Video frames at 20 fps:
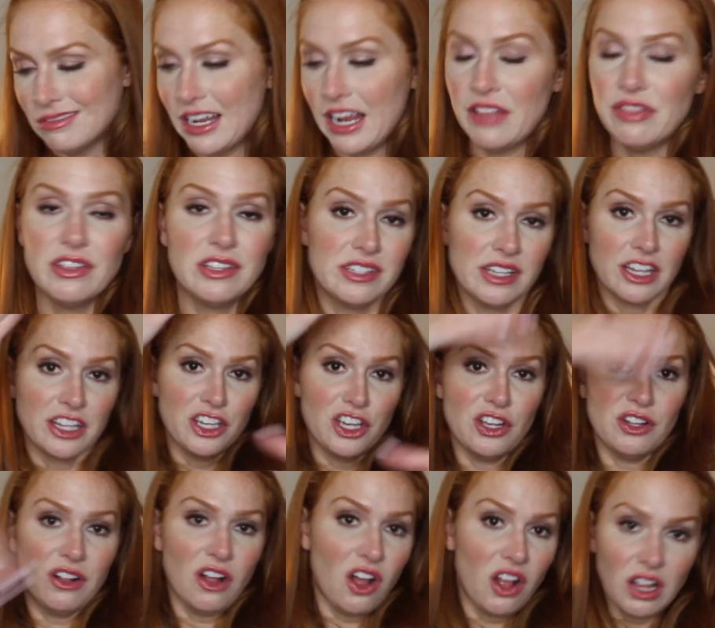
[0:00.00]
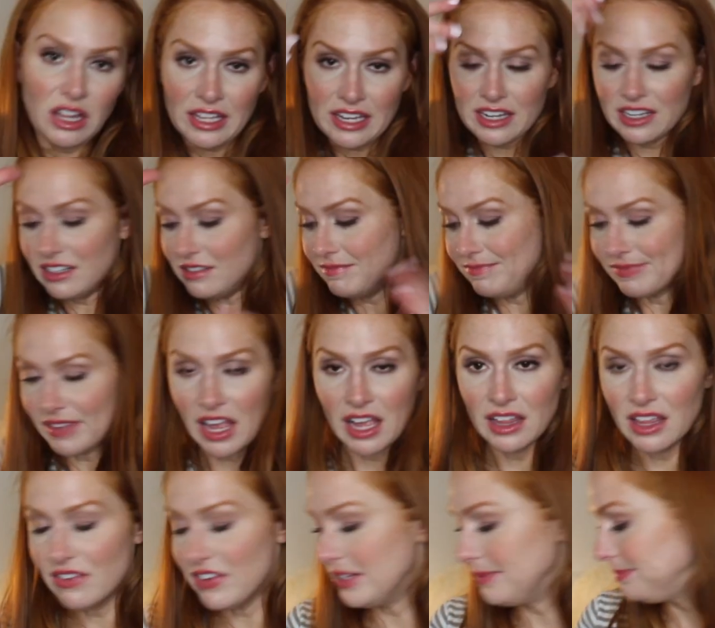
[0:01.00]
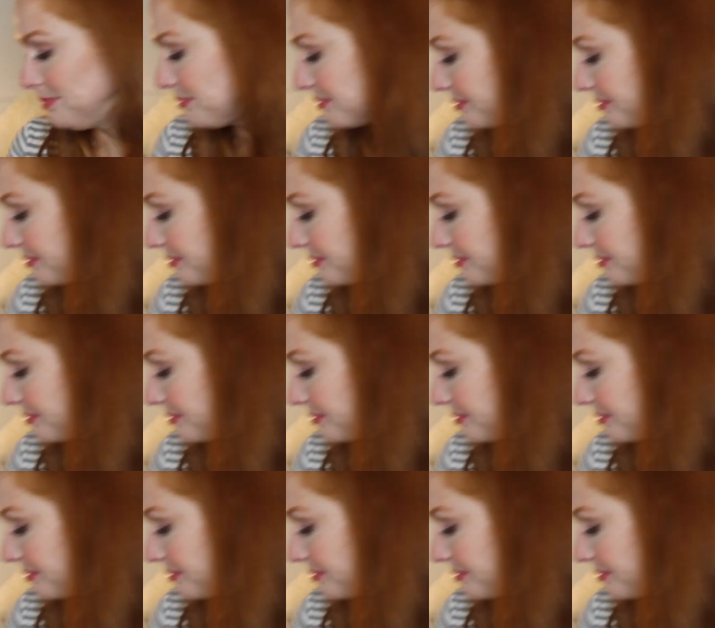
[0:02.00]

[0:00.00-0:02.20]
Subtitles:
And they suck you all in, and I love it.